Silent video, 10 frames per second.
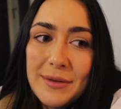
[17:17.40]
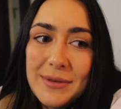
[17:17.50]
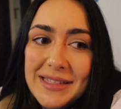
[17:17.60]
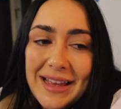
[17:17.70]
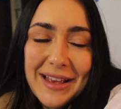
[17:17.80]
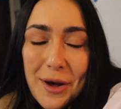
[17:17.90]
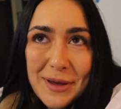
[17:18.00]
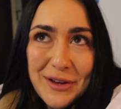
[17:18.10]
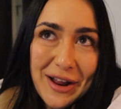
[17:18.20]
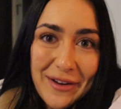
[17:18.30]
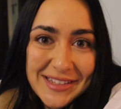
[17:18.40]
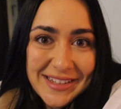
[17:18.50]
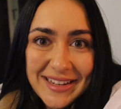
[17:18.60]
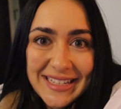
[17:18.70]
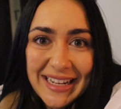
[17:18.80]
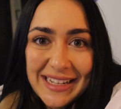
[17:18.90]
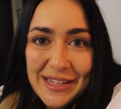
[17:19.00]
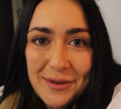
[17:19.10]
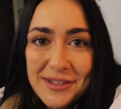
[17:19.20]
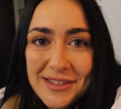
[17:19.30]
was like, oh my God, how exciting,
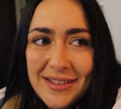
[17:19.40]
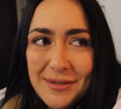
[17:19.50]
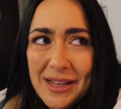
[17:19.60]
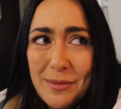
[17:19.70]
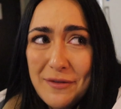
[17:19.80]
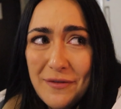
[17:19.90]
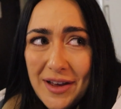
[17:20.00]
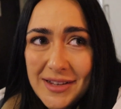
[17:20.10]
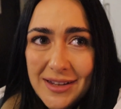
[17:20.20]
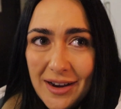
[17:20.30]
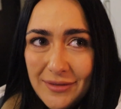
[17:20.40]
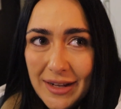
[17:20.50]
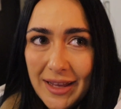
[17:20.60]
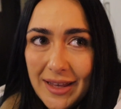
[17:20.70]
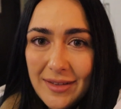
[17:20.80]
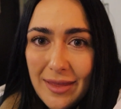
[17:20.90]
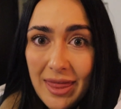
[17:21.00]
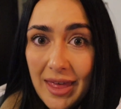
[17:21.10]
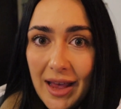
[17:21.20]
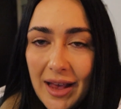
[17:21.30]
because it was like my first kind of like
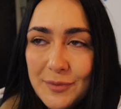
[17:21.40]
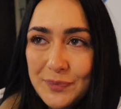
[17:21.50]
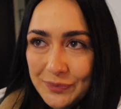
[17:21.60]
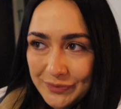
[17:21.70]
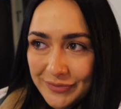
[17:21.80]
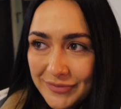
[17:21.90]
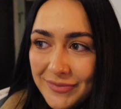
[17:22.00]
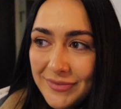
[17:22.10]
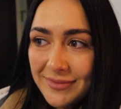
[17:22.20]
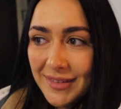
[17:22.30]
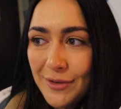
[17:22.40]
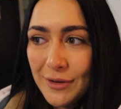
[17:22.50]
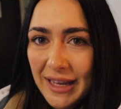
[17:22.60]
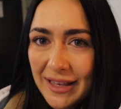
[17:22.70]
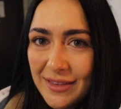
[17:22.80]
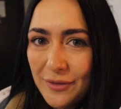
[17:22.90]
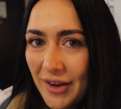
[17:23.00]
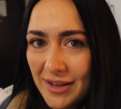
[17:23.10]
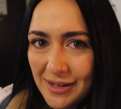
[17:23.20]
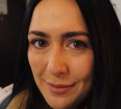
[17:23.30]
thing, or like the
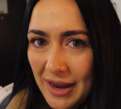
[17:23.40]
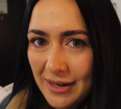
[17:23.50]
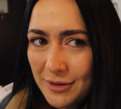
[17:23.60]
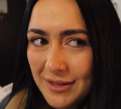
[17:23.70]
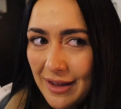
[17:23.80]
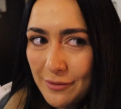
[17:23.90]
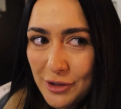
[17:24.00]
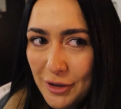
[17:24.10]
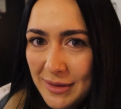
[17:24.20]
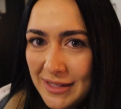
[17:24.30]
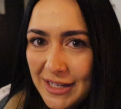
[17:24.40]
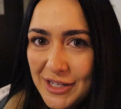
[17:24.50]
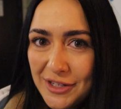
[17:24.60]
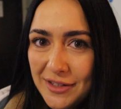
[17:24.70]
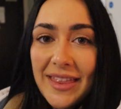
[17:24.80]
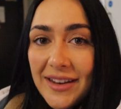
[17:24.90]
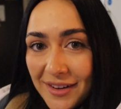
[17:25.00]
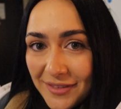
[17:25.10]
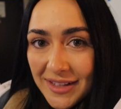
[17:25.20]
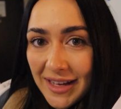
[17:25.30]
first time anyone had ever showed me attention. And then
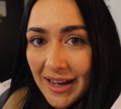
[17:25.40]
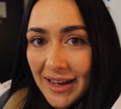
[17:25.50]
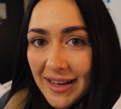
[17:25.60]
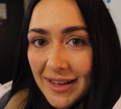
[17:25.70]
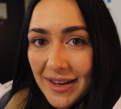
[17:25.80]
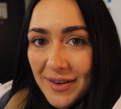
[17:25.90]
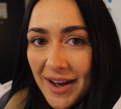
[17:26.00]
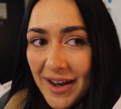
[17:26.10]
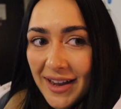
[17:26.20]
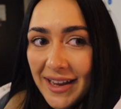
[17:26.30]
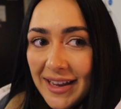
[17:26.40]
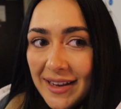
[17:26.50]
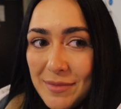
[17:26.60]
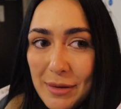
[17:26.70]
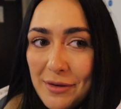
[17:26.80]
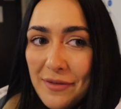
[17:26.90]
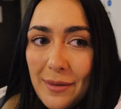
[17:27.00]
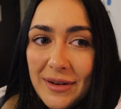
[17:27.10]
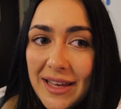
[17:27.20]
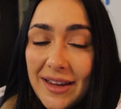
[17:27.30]
after that, I made my
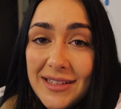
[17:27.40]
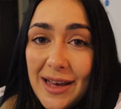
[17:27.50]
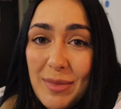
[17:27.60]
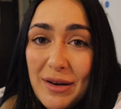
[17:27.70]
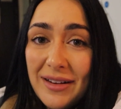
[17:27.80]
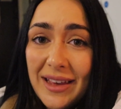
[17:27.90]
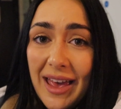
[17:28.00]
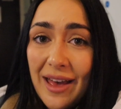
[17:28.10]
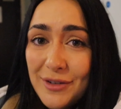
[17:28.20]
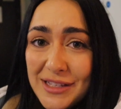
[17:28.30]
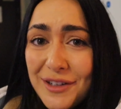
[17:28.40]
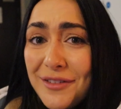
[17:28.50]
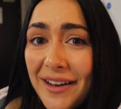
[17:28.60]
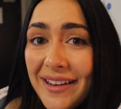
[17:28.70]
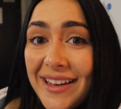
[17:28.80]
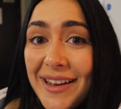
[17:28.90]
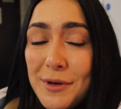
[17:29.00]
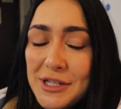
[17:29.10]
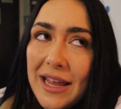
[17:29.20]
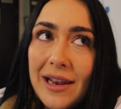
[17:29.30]
family go to that bar like every single night,
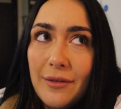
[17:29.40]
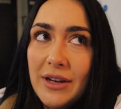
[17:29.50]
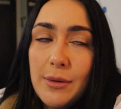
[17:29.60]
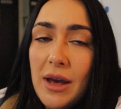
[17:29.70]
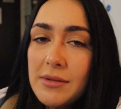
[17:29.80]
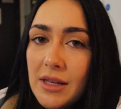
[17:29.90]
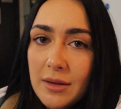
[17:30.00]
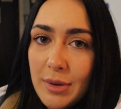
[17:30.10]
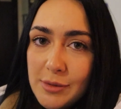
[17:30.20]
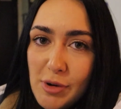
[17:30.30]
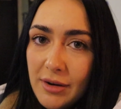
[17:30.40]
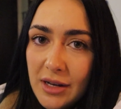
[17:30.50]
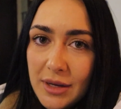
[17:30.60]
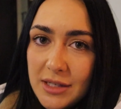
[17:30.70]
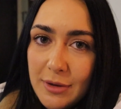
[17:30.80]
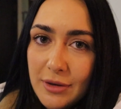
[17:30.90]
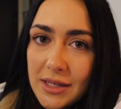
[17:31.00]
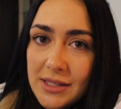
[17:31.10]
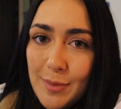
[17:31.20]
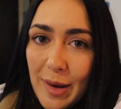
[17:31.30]
which they loved anyway. It was like the best bar anyway, to be
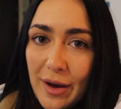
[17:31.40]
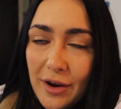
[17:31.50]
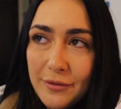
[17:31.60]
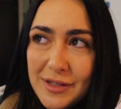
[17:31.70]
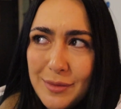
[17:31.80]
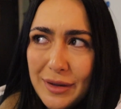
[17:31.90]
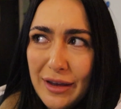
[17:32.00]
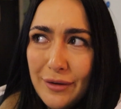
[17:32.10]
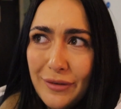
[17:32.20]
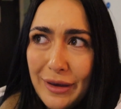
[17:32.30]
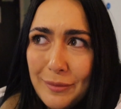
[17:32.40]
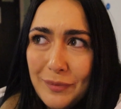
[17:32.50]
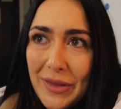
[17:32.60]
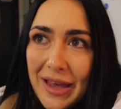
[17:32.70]
honest, but I obviously went there for him.